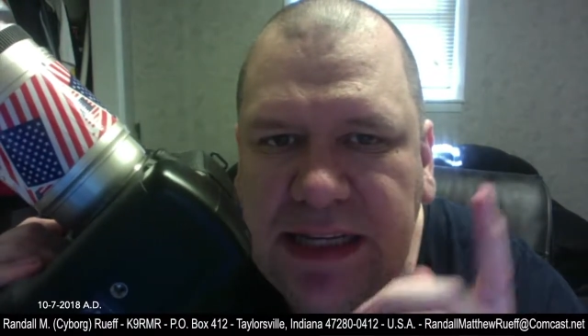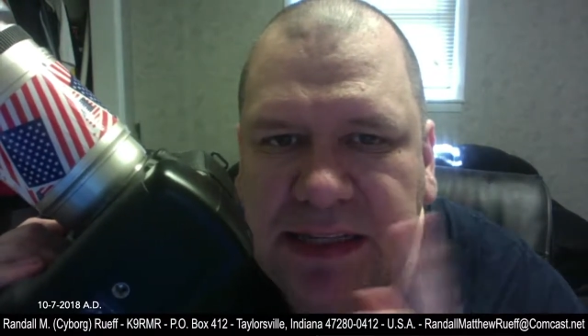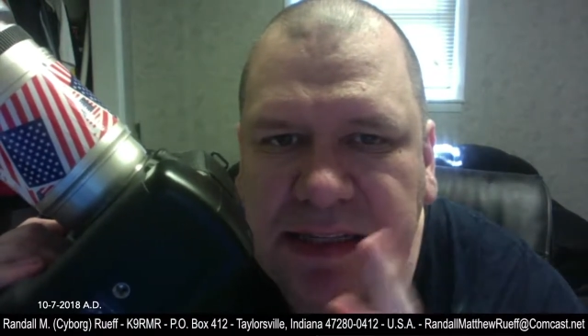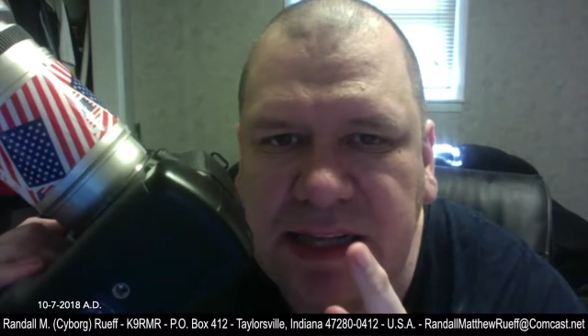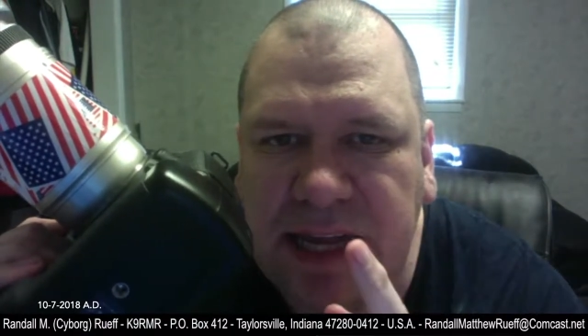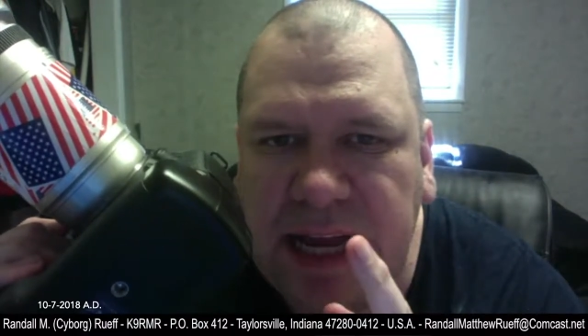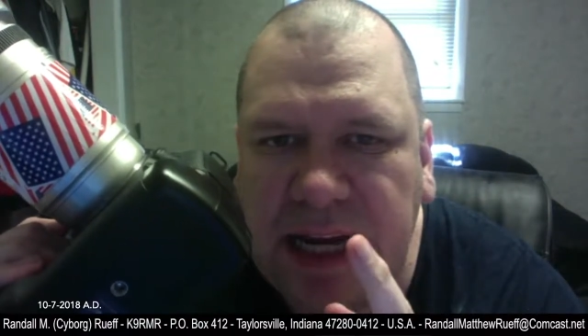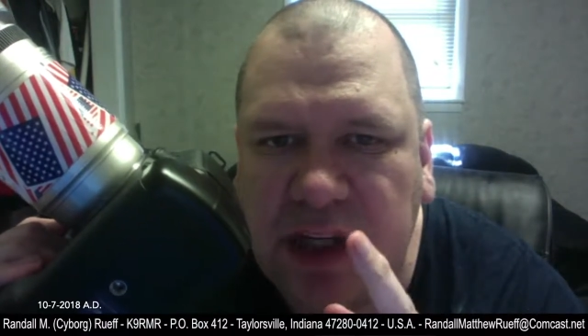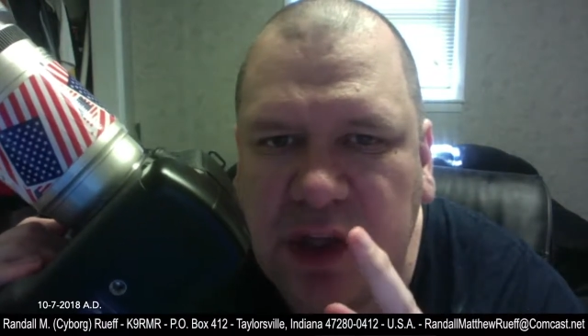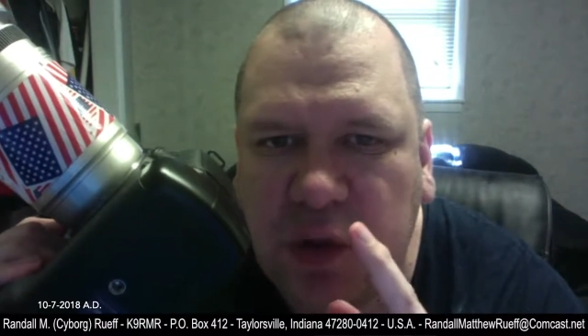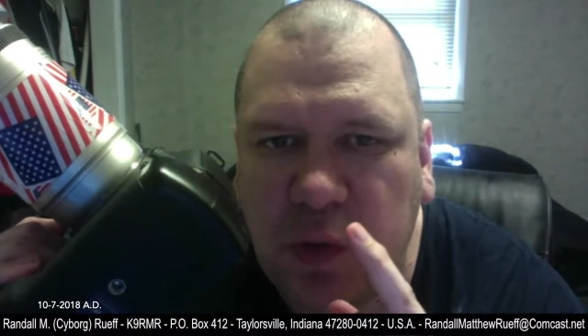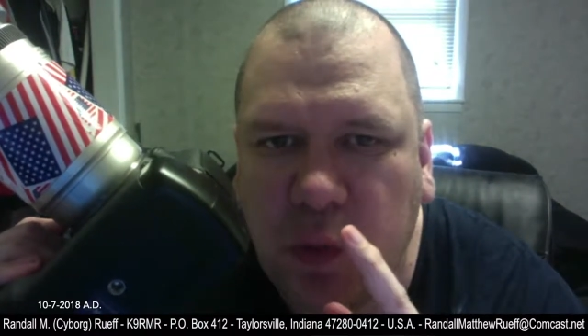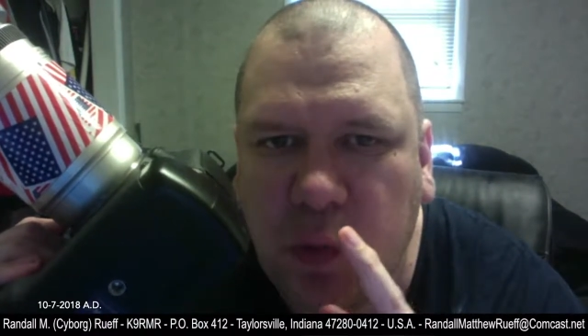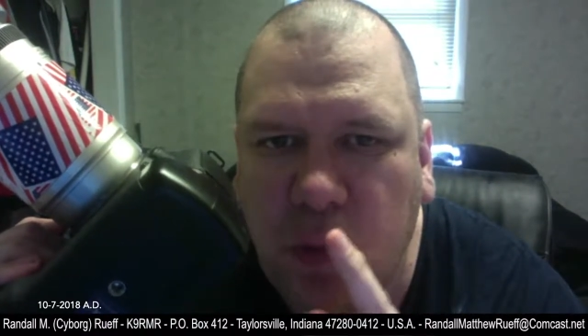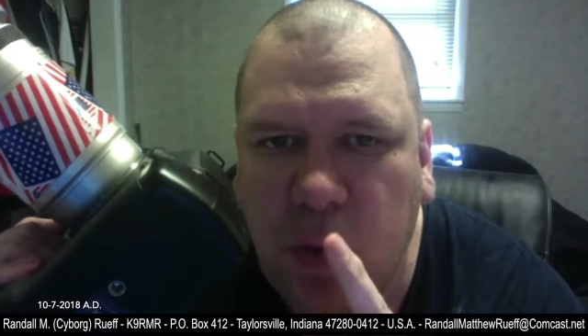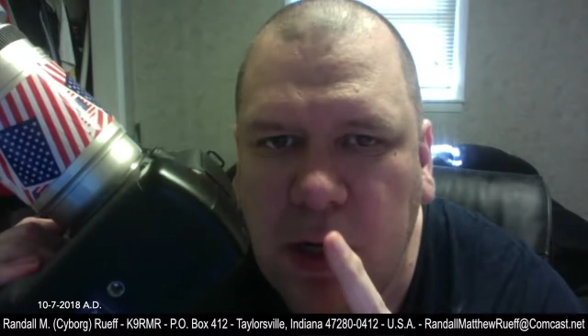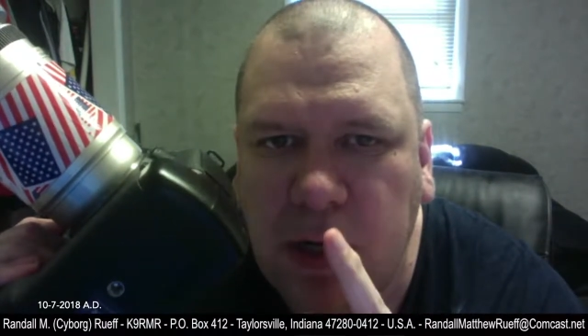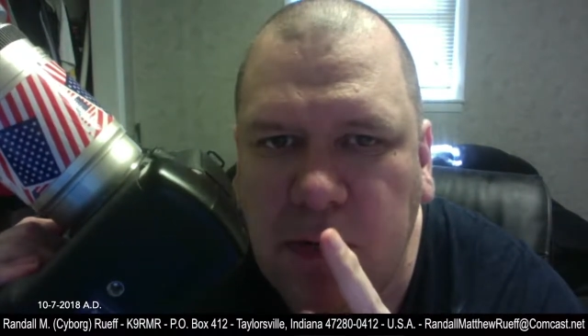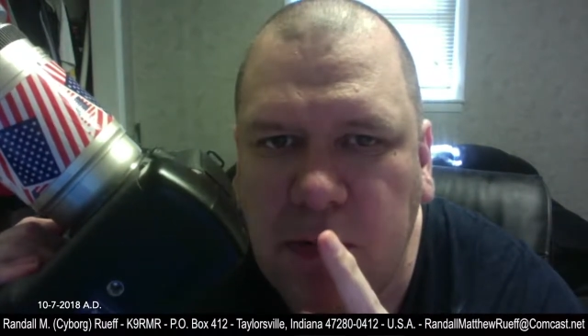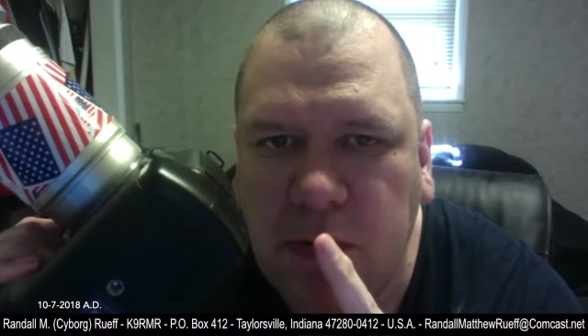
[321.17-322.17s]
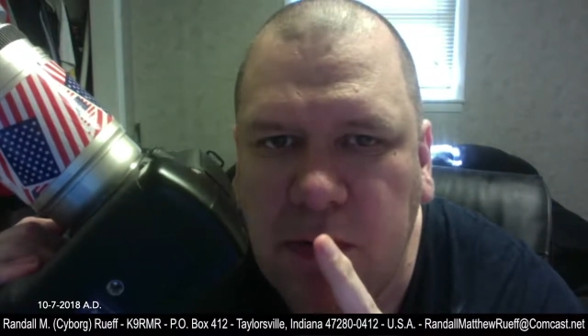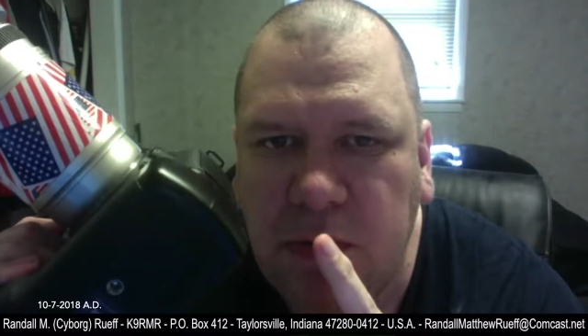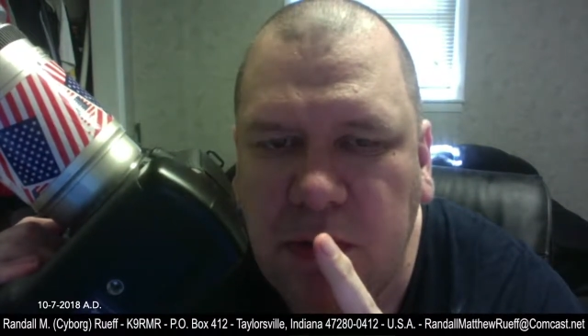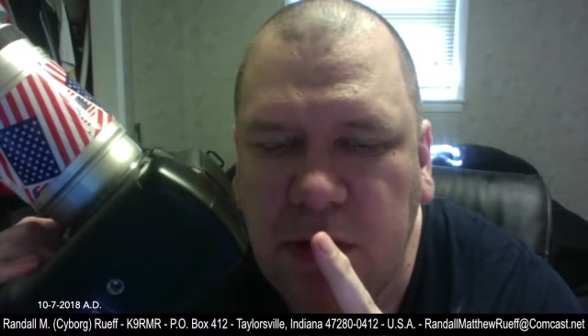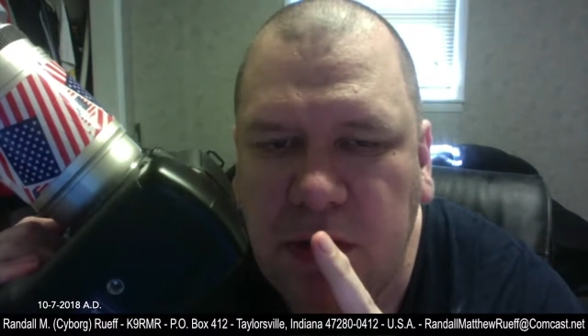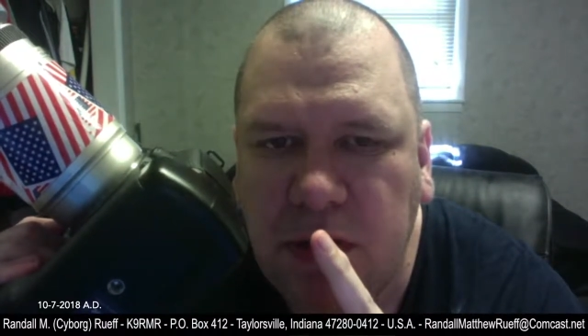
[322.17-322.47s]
slash one